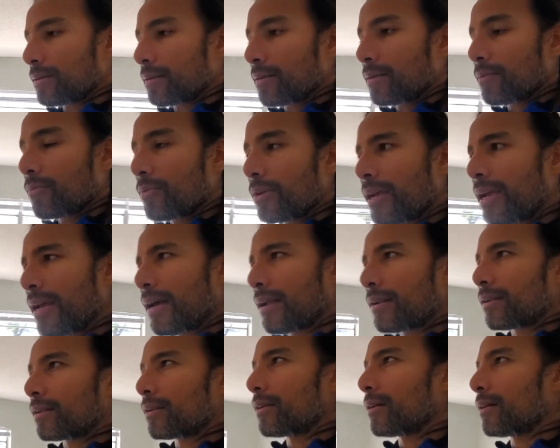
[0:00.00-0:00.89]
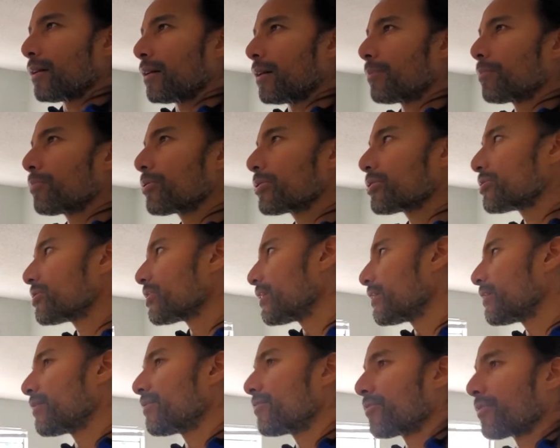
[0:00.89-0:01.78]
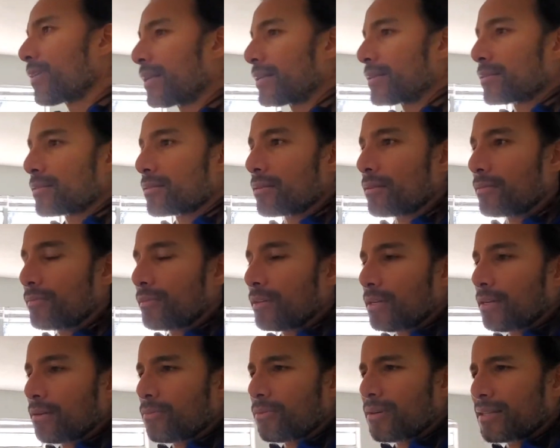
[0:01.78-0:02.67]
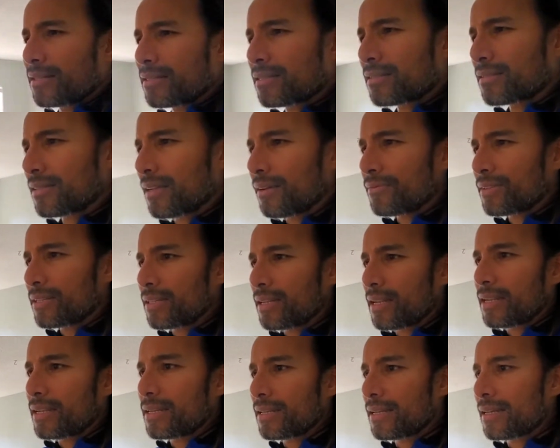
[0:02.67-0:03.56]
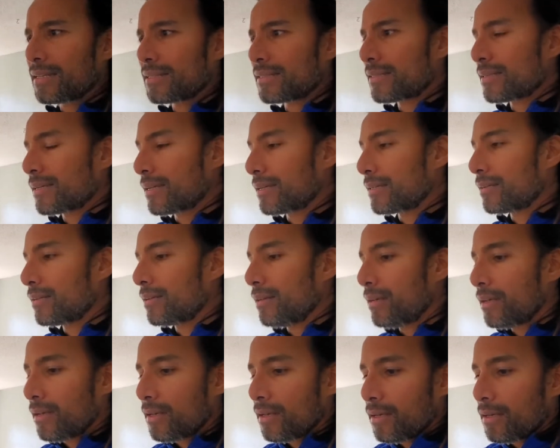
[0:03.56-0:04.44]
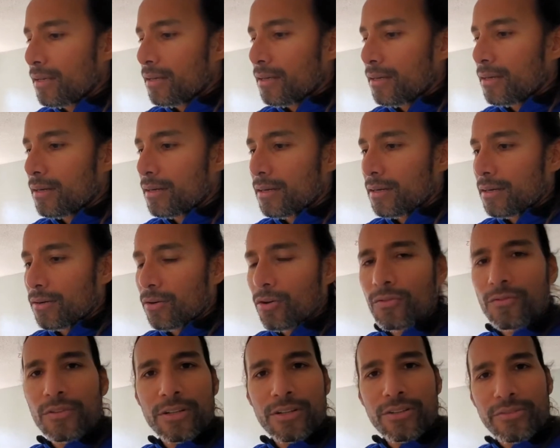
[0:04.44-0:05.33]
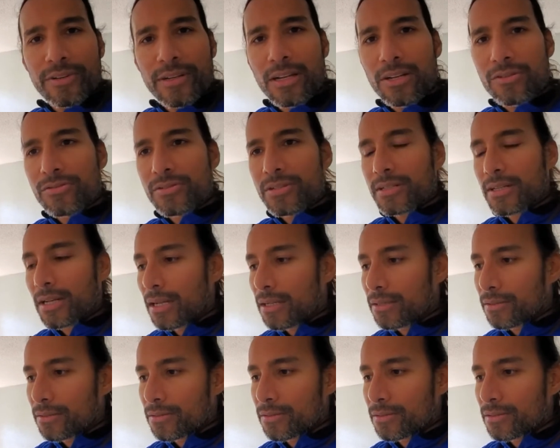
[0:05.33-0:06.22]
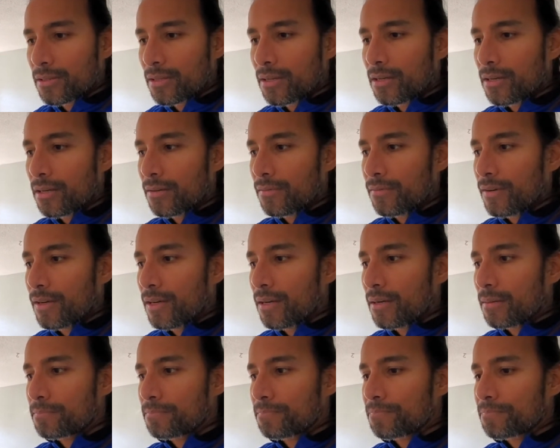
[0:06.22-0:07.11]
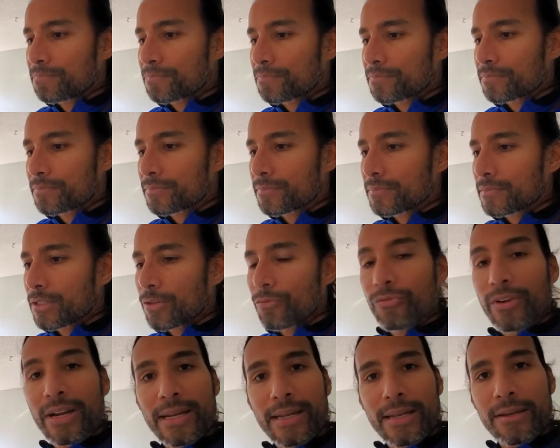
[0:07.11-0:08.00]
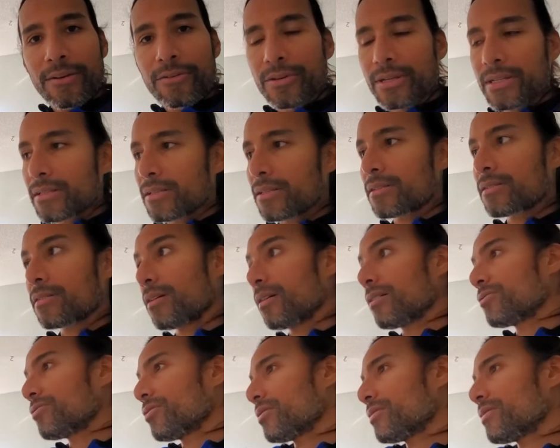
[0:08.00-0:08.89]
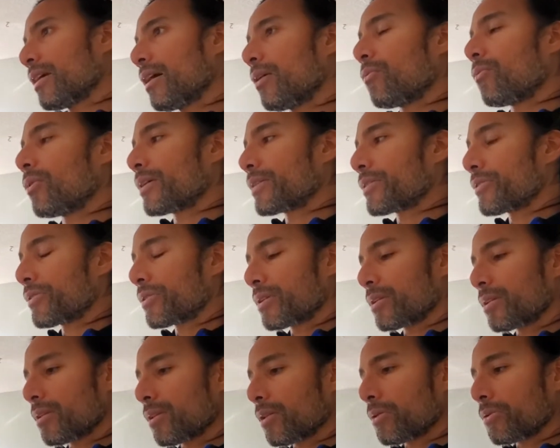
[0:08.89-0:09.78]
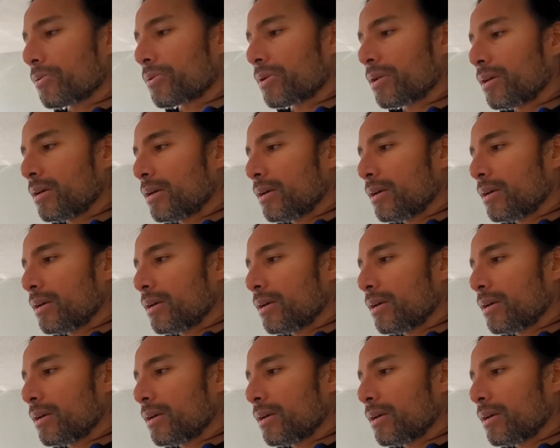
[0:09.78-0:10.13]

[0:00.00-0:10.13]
we had appreciated rents of what 7, 8, 9, 10, over $300 of rent increases on just that one unit alone.